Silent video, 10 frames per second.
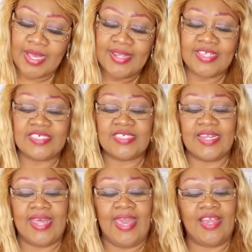This is
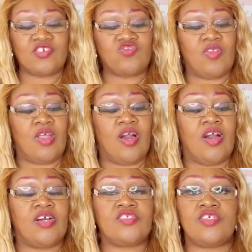an extra
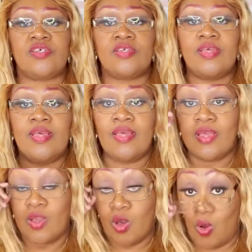large
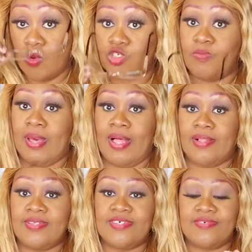Coach
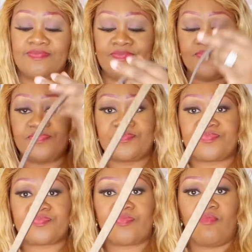belt.
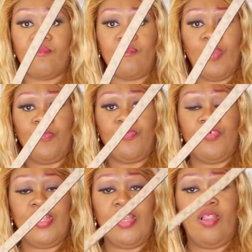
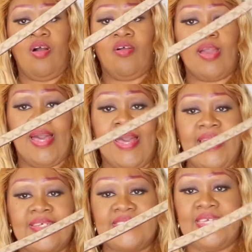Pretty long,
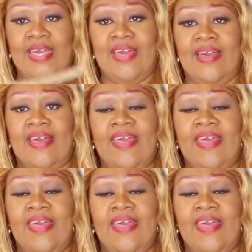guys. Yeah.